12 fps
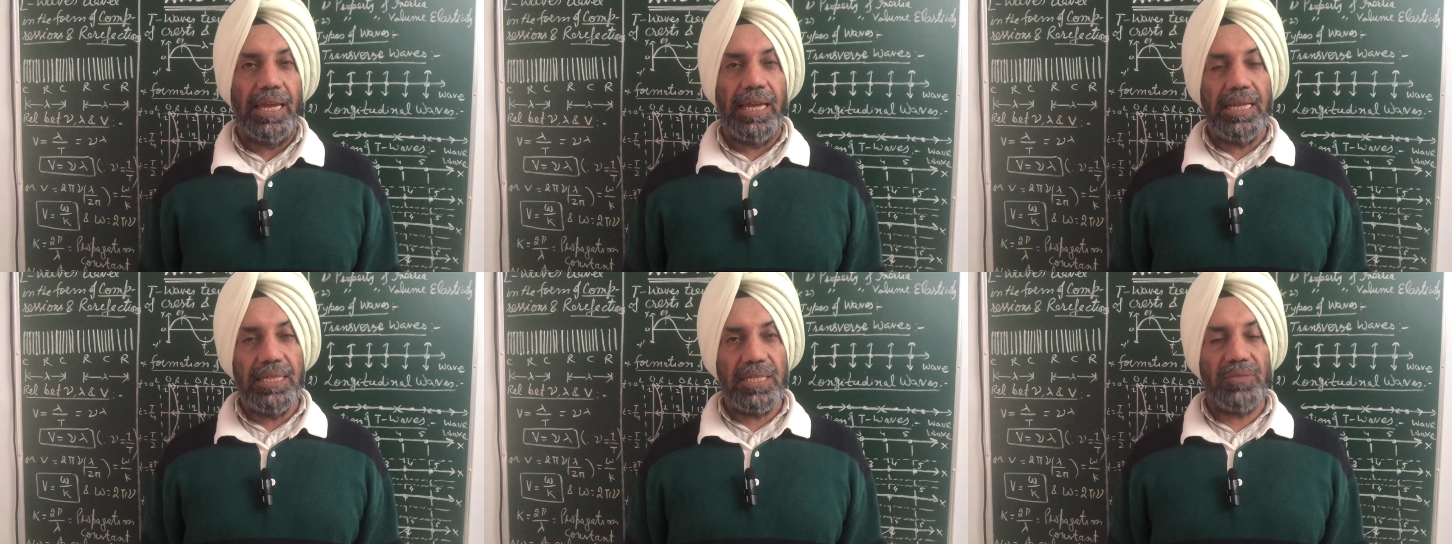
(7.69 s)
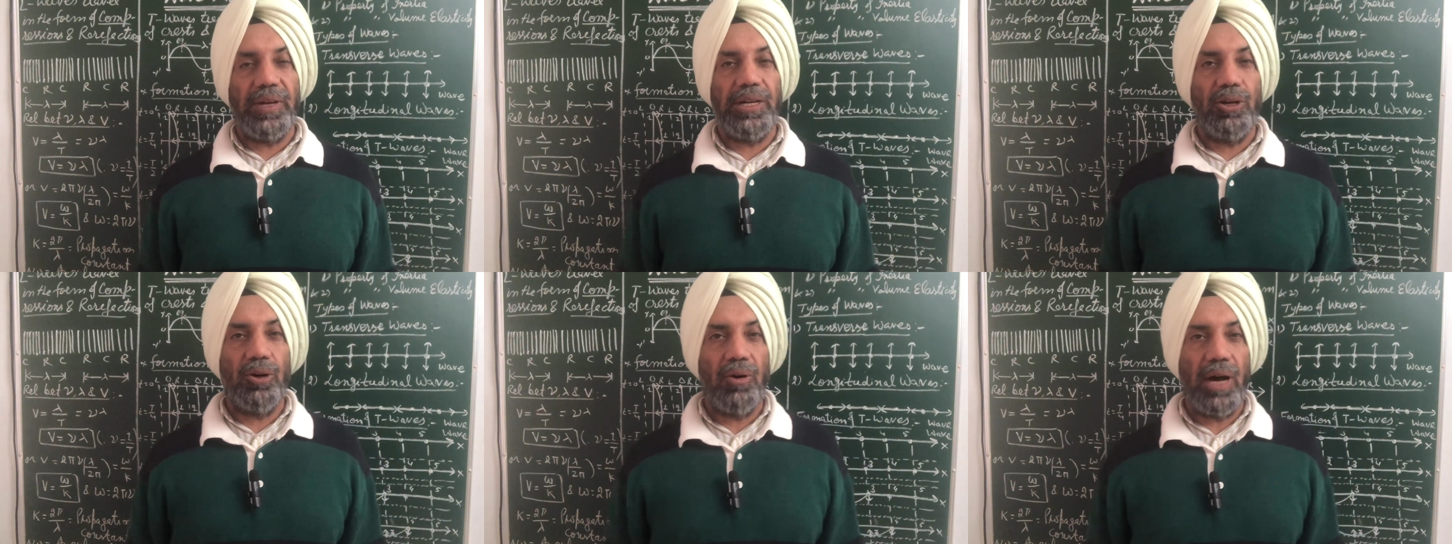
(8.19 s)
In this
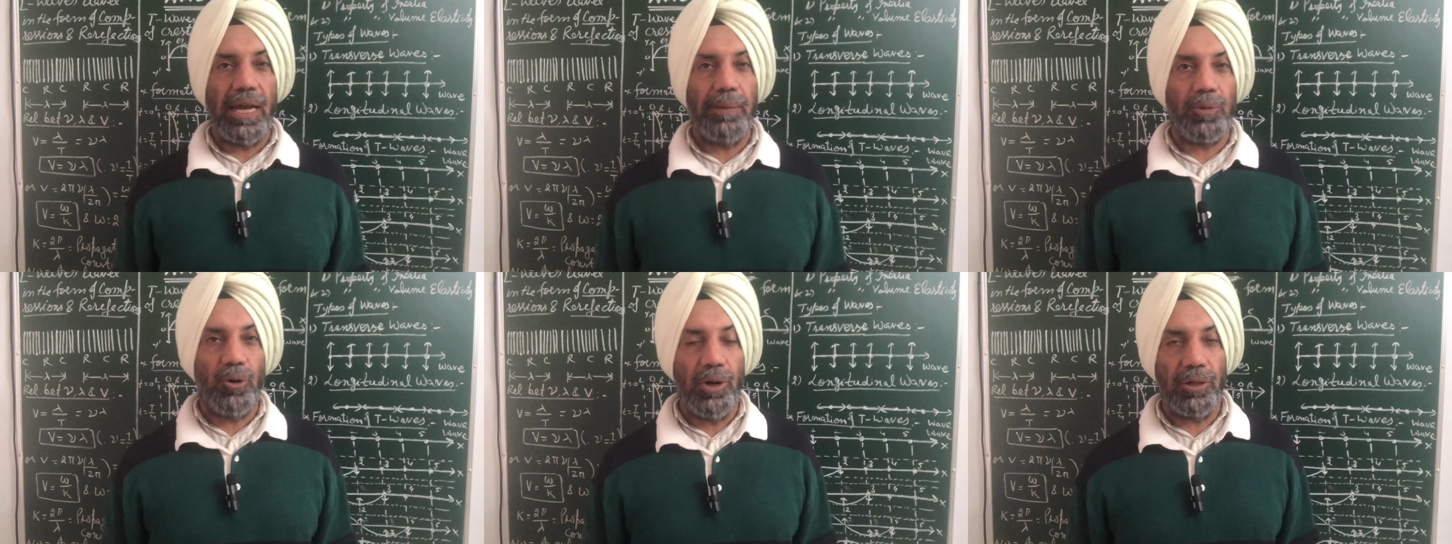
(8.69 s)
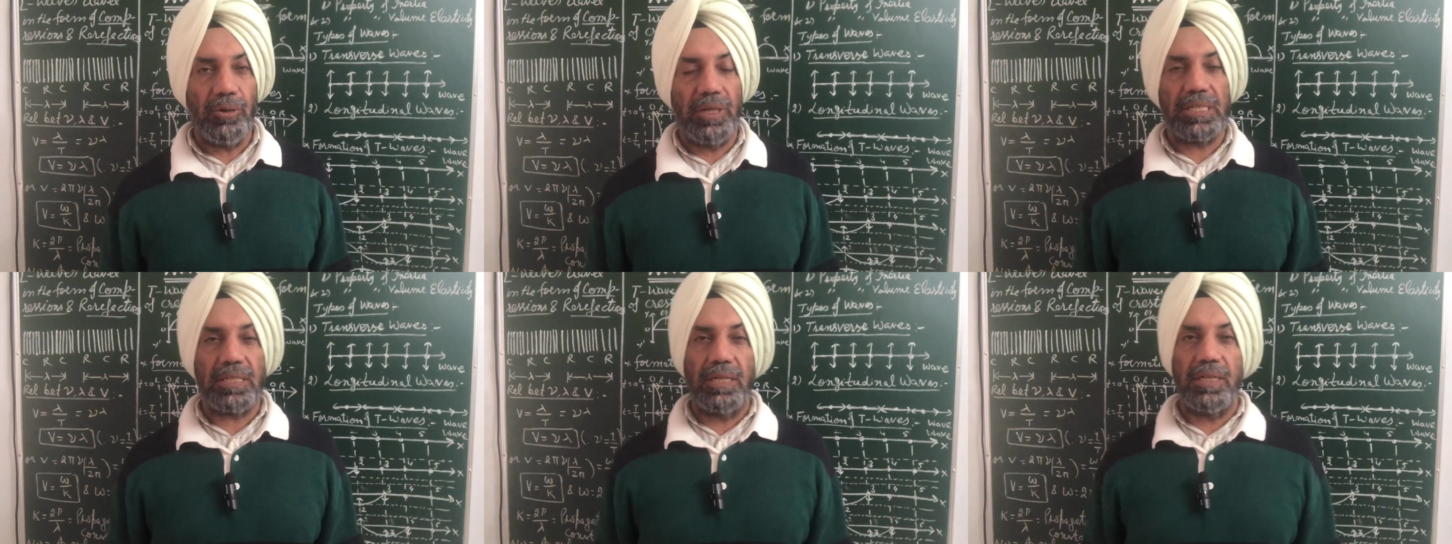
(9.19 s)
video I am going to
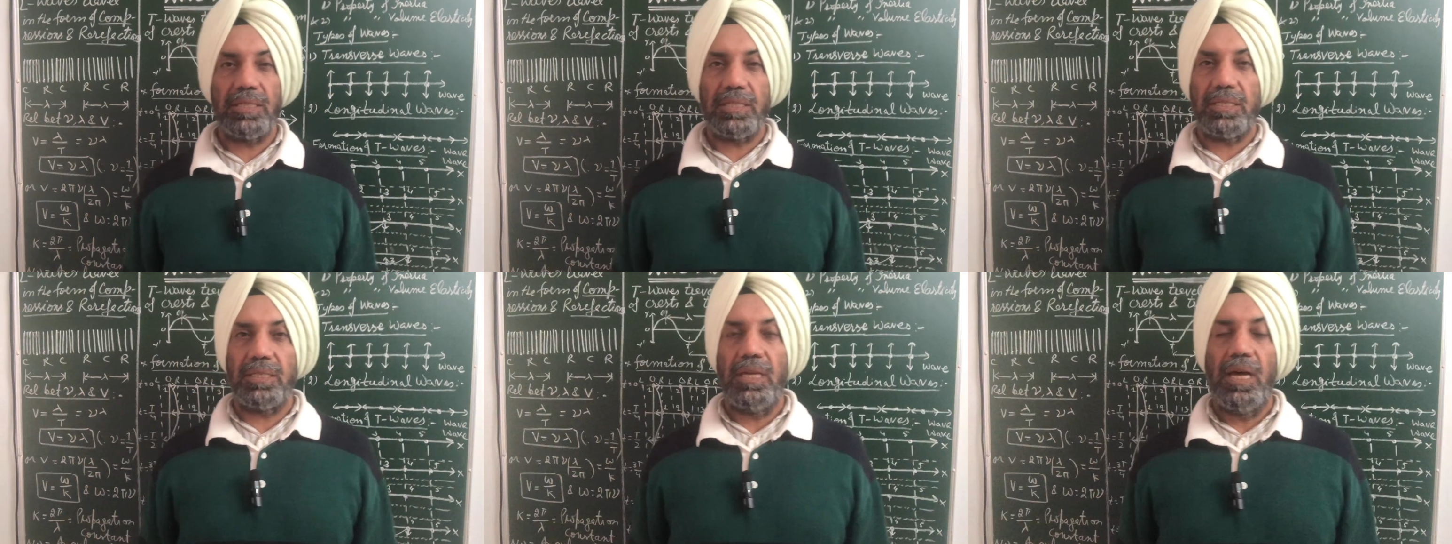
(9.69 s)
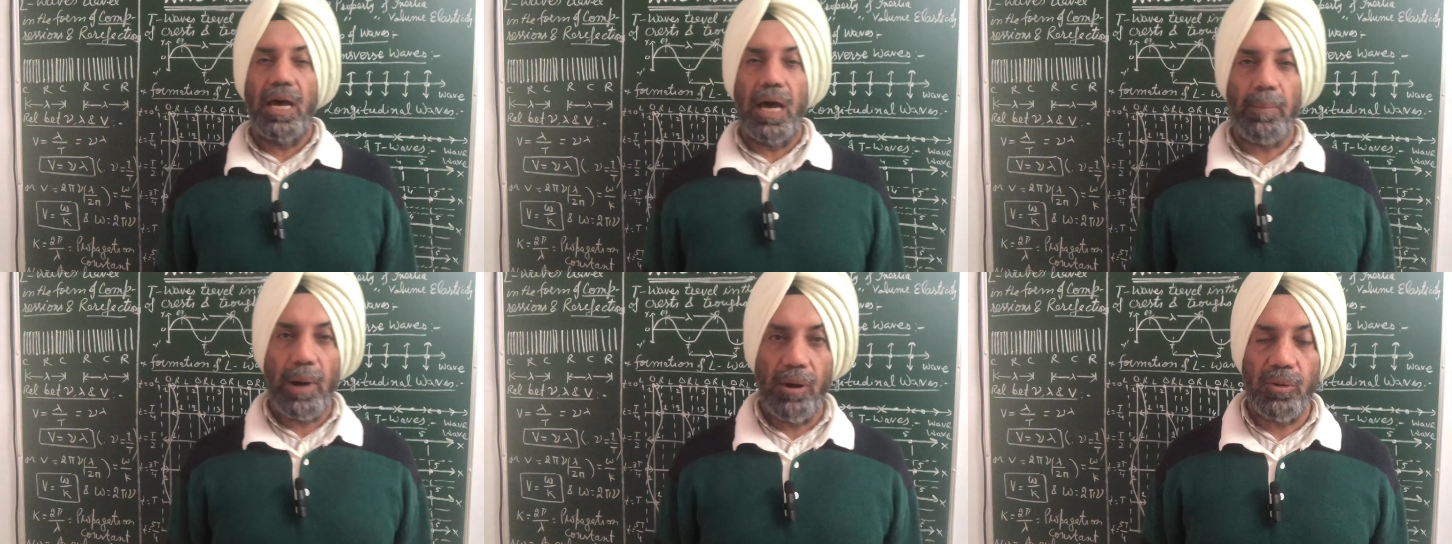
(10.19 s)
discuss
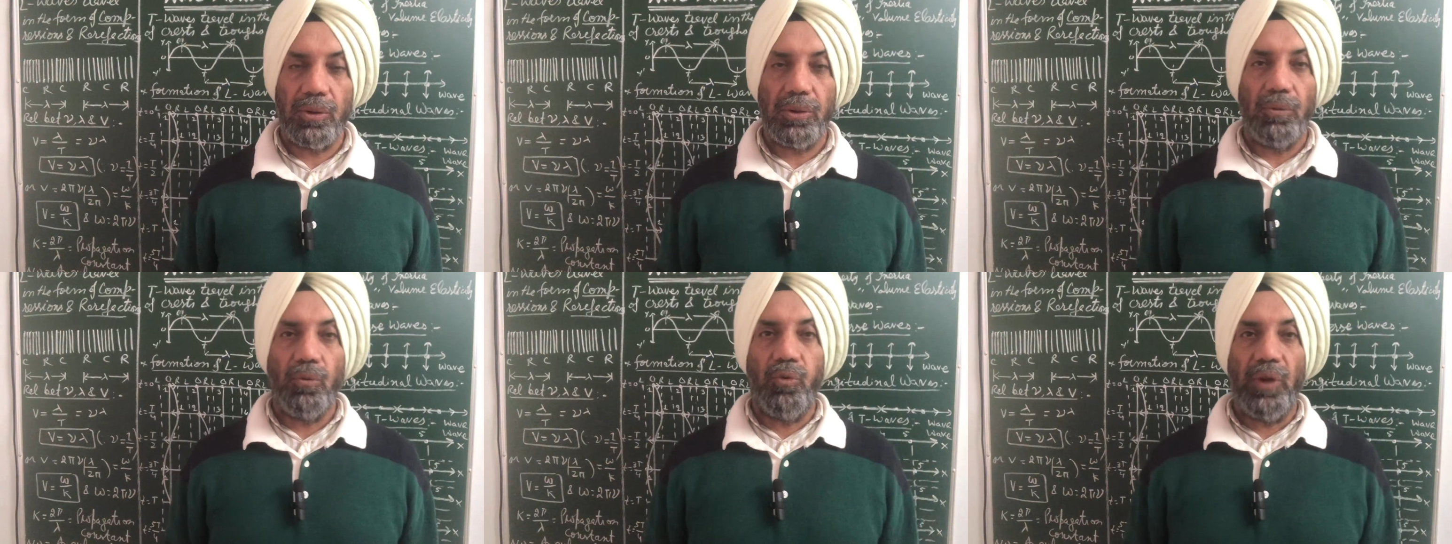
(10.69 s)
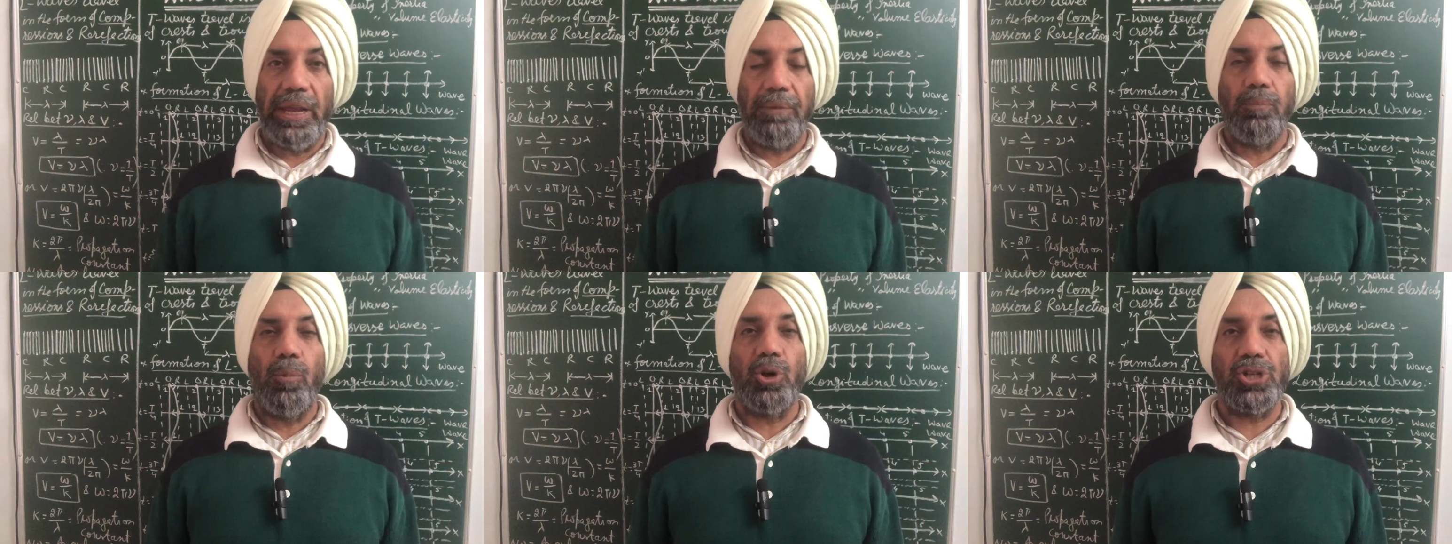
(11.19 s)
about
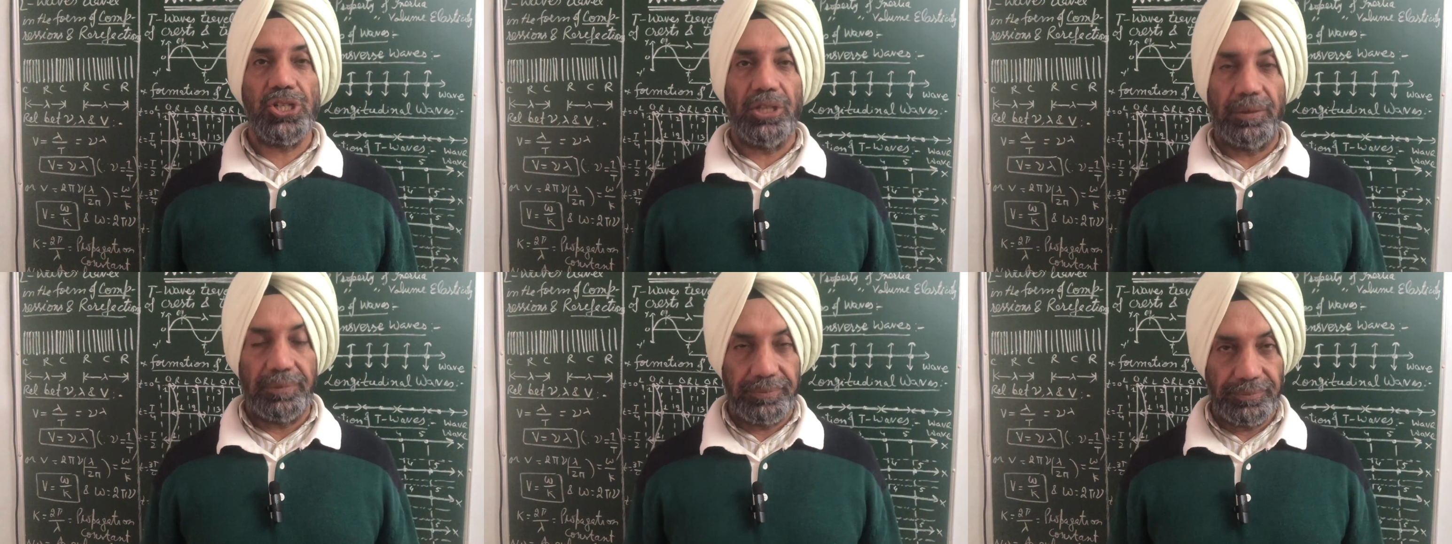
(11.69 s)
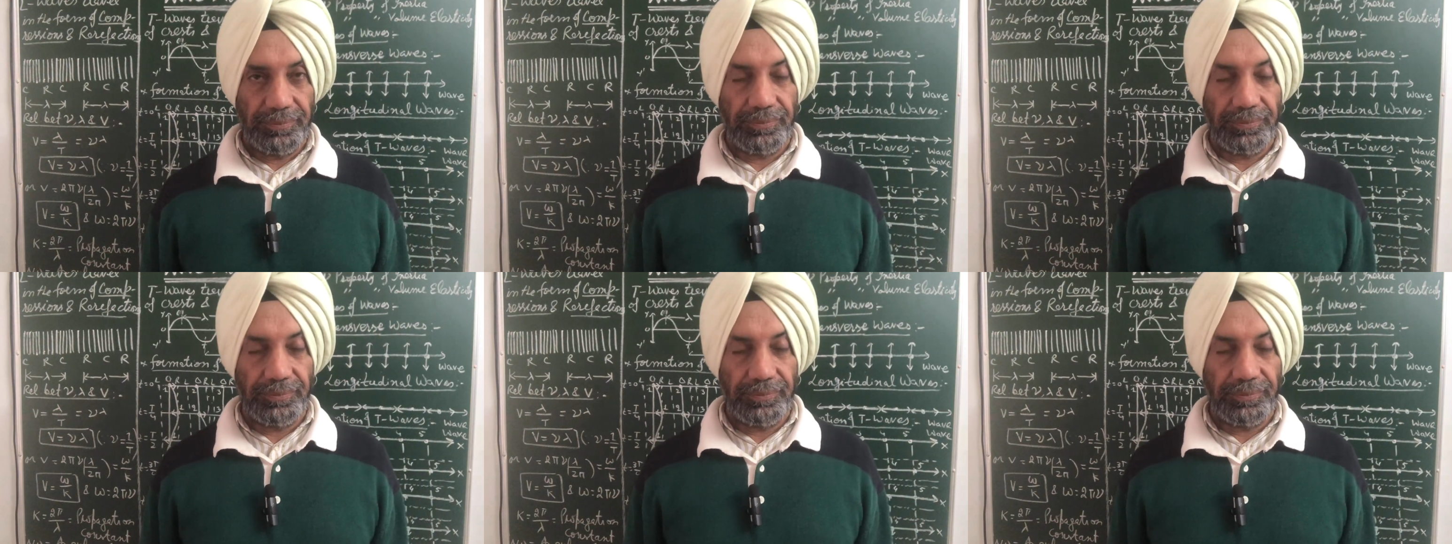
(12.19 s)
wave motion,